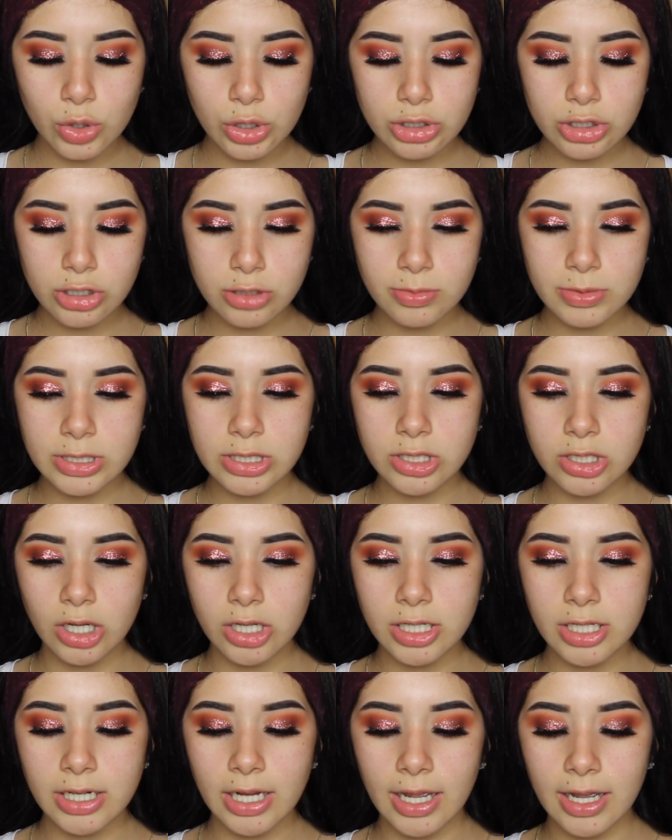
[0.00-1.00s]
going to be
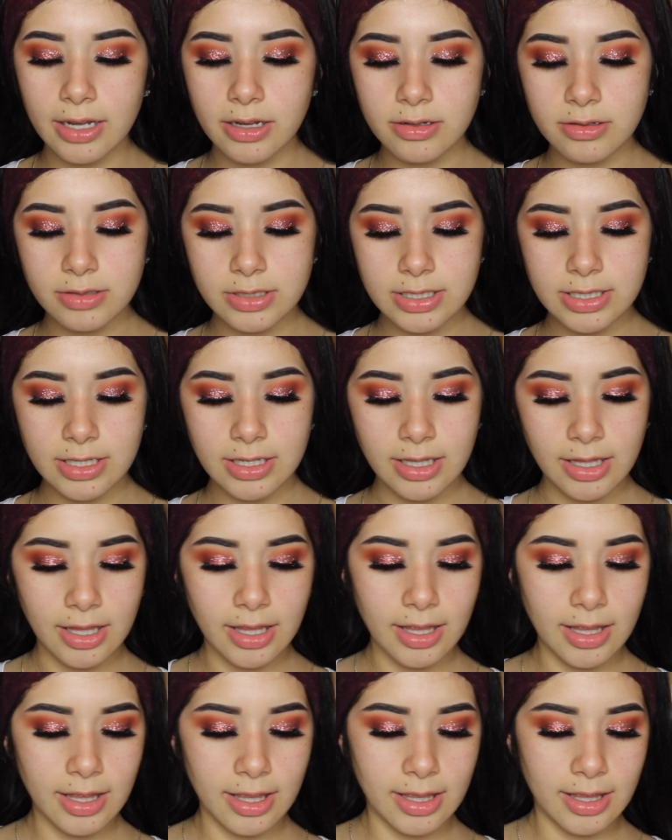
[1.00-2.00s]
starting out
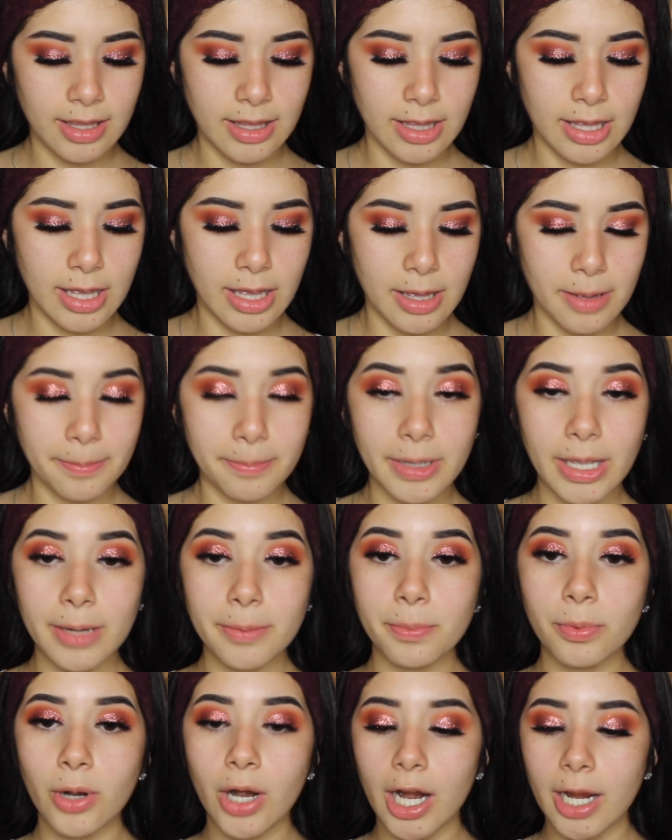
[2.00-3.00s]
by
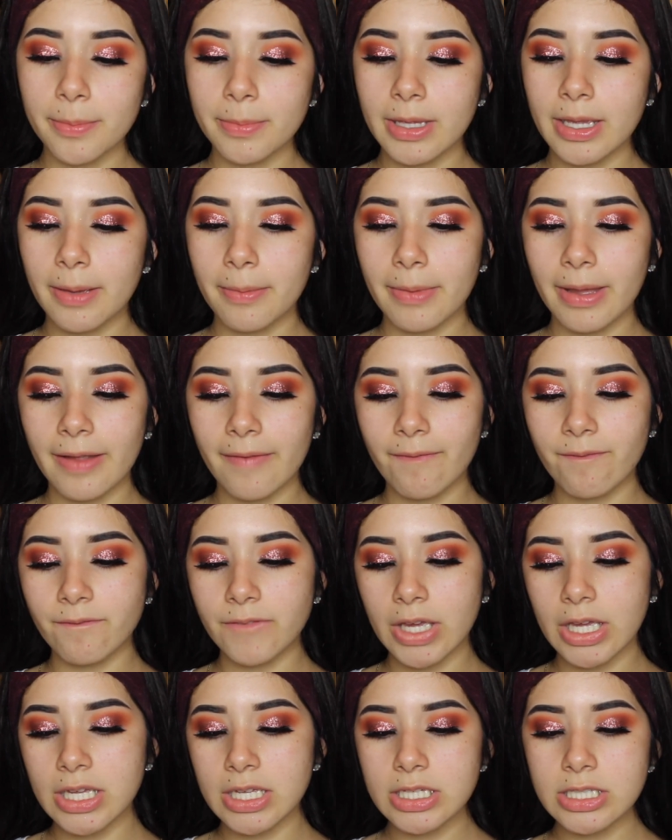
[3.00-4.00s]
priming my
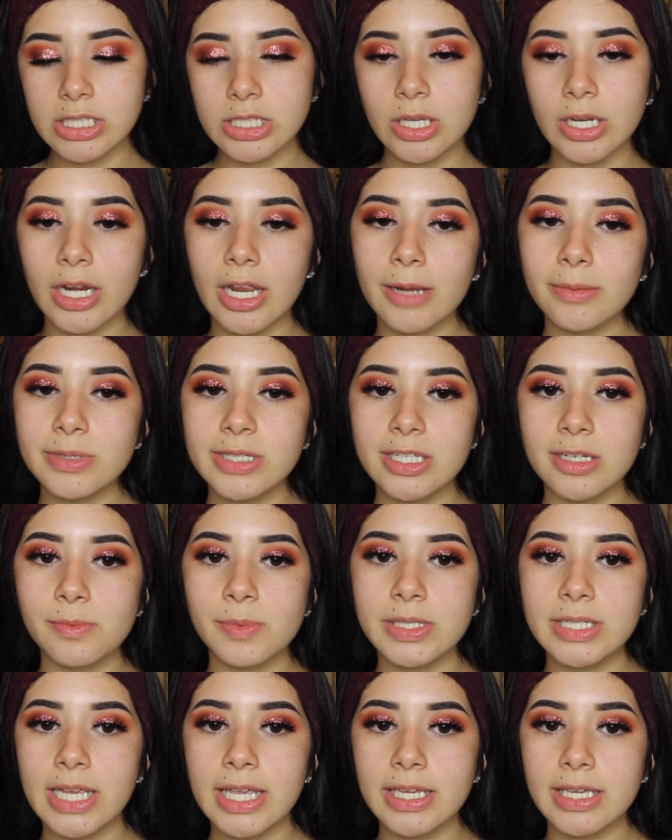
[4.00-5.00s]
face. Today I'm just going to
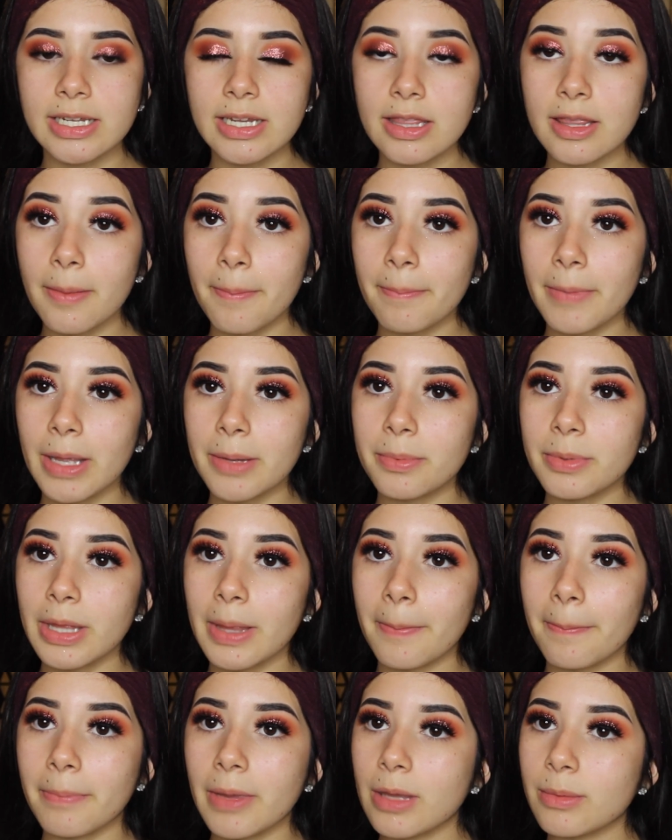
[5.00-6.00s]
be taking the
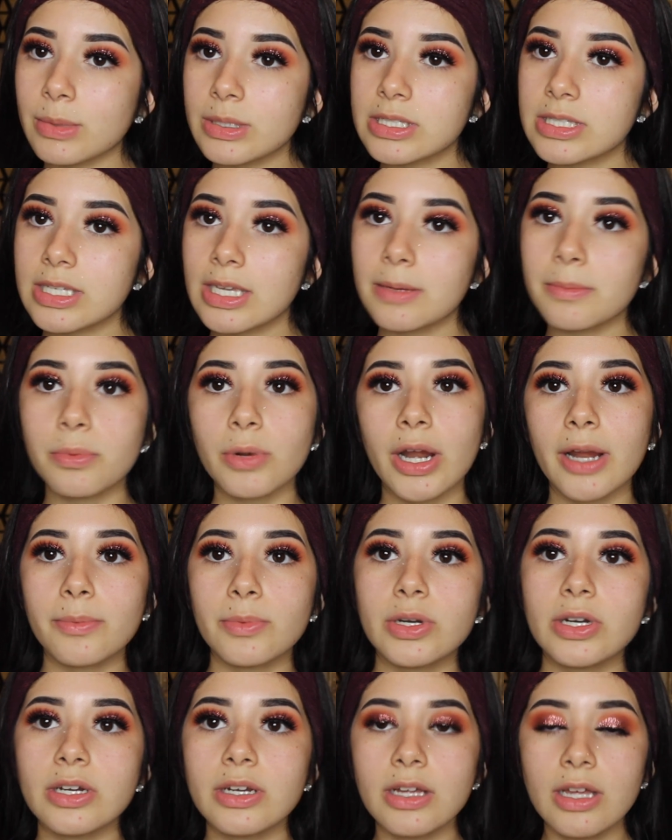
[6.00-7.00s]
Maybelline Baby Skin
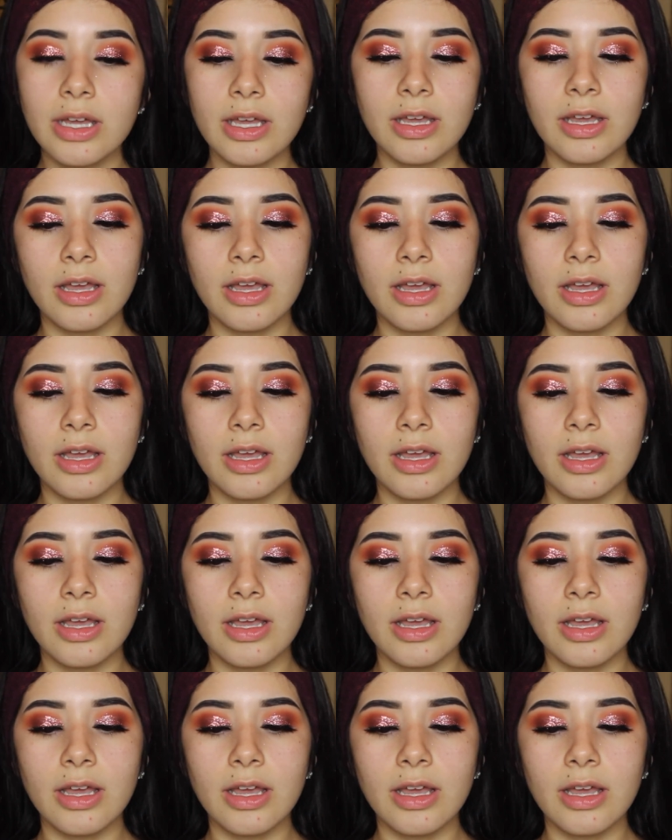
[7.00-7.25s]
Primer.